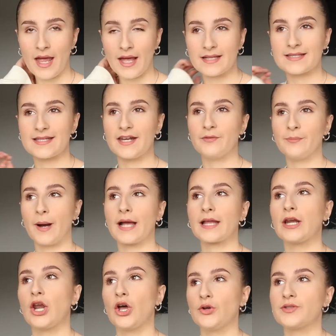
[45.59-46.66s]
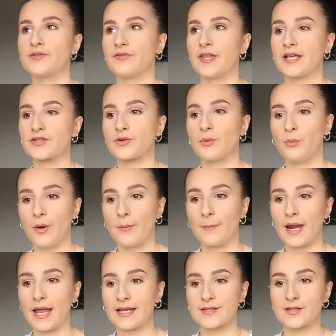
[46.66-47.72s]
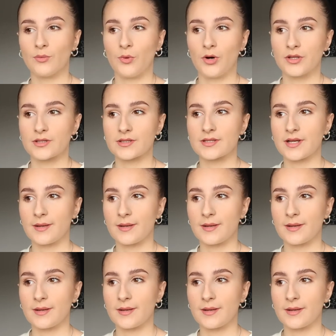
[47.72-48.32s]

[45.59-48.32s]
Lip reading: instead of buying loads of things from one place at once,